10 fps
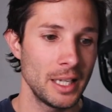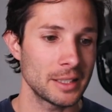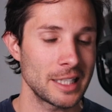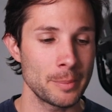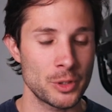
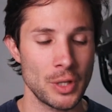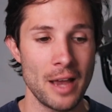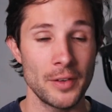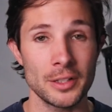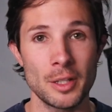and keep
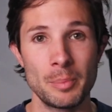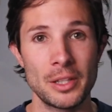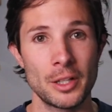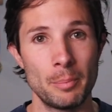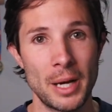striving to be
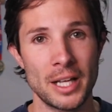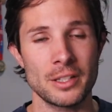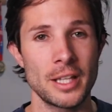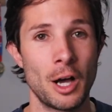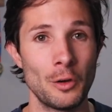their
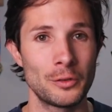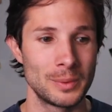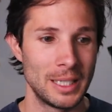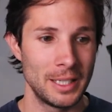best self,